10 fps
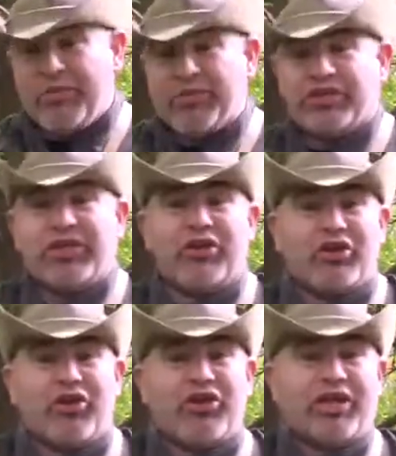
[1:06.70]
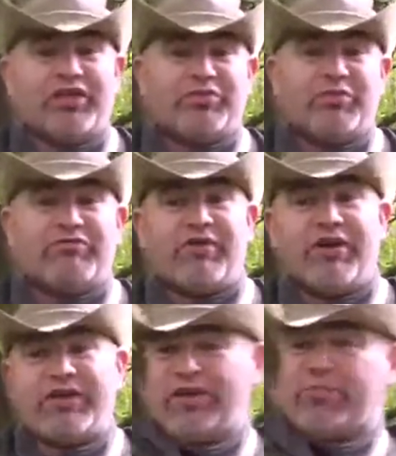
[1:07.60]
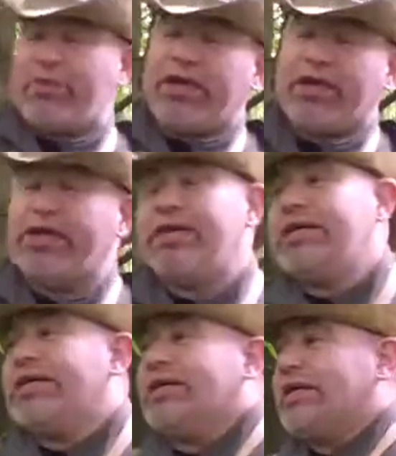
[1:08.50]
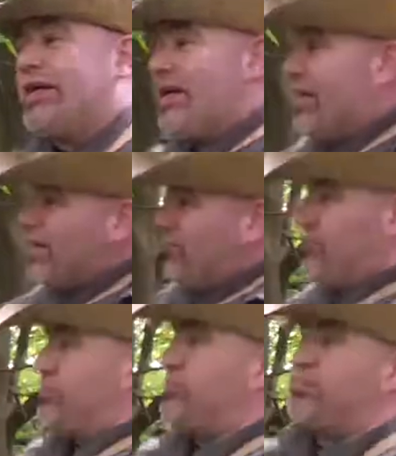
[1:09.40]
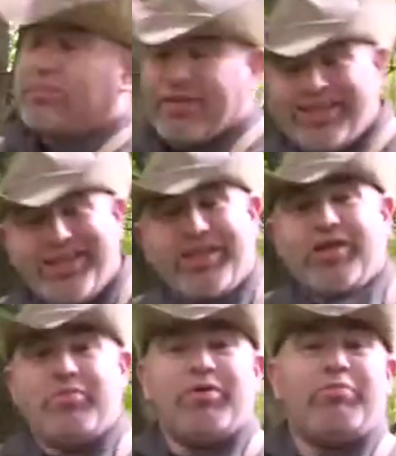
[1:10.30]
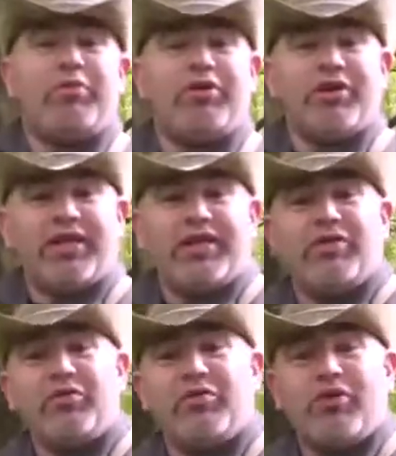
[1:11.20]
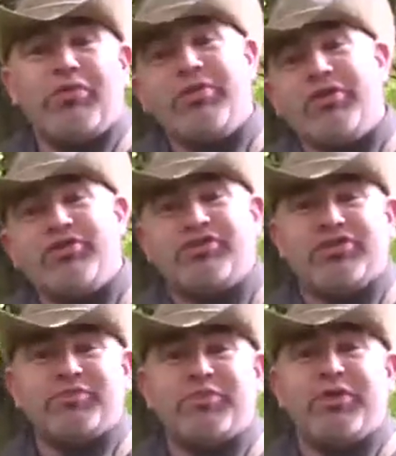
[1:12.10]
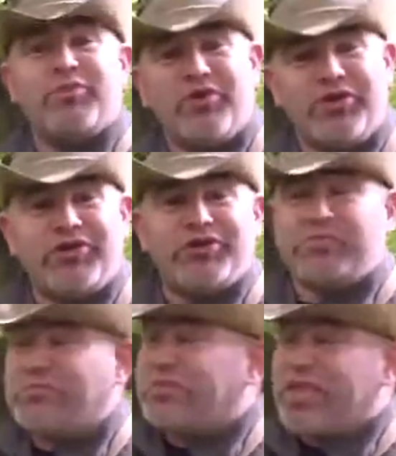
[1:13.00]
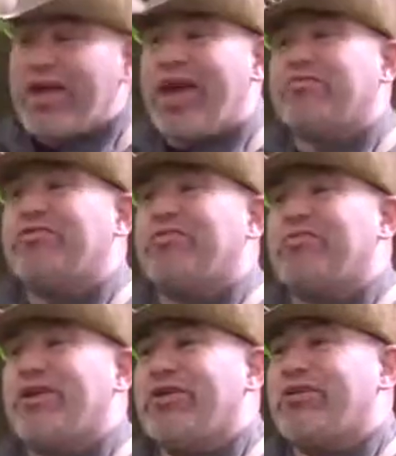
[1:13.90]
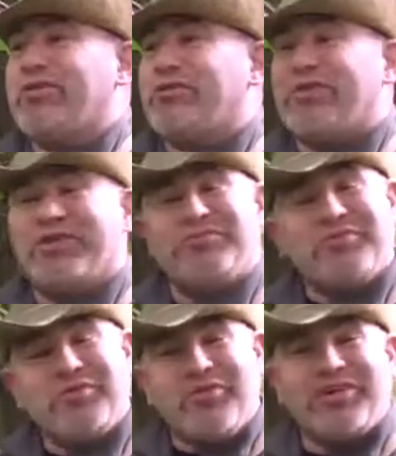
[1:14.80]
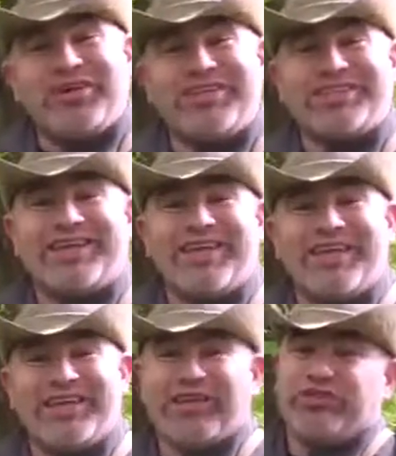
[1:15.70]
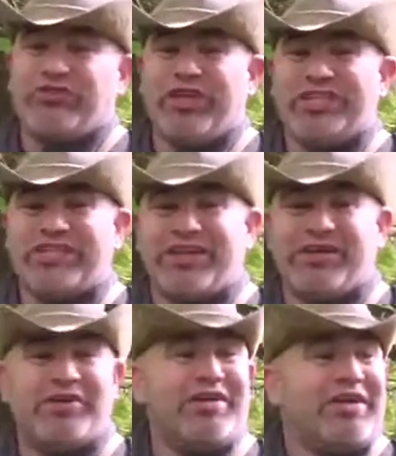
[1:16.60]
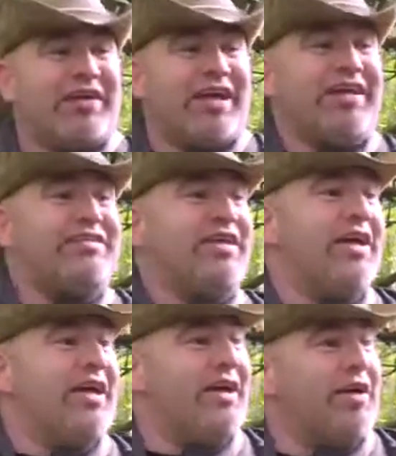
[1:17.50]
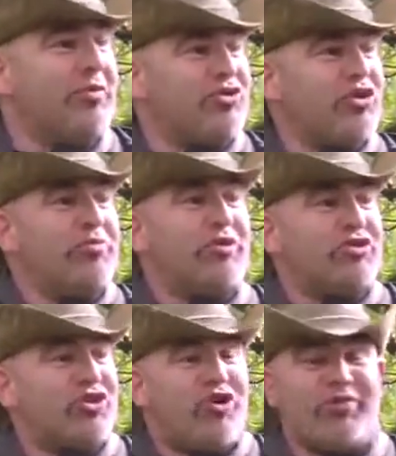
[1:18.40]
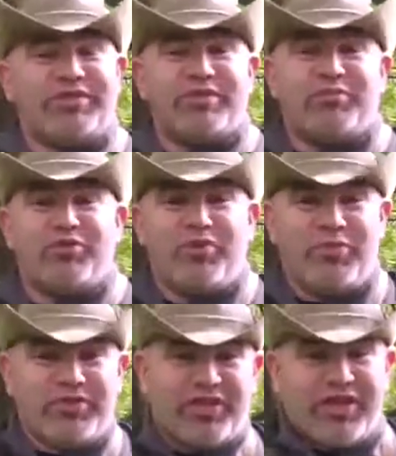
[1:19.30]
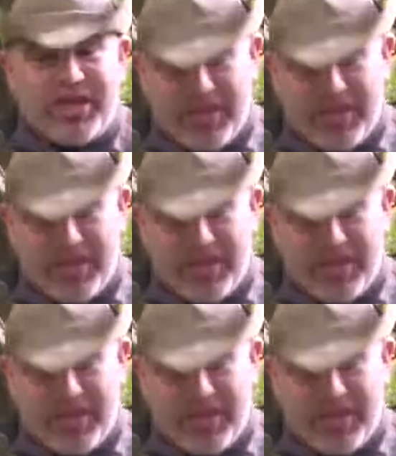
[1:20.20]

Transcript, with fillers: which I now carry as a wee fire kit bag um, but apparently Ray Mears is bringing one out after the bear got one what can I say trendsetter guys uh, I'm sure there'll be lots of comments in below about the uh,